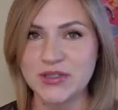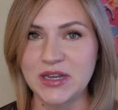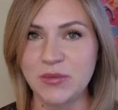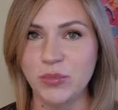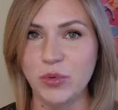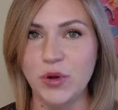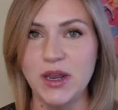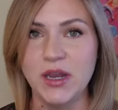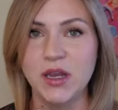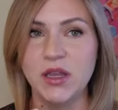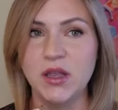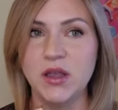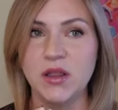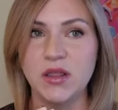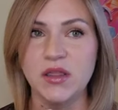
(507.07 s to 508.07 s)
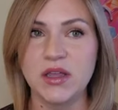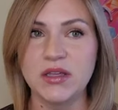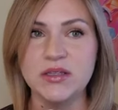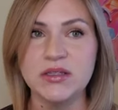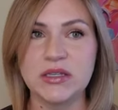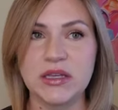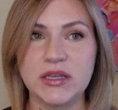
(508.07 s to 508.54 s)
standpoint,
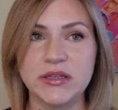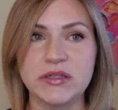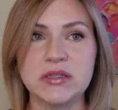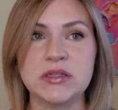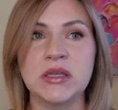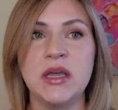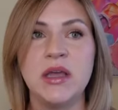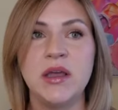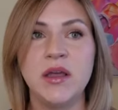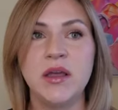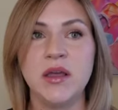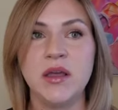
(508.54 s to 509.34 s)
this is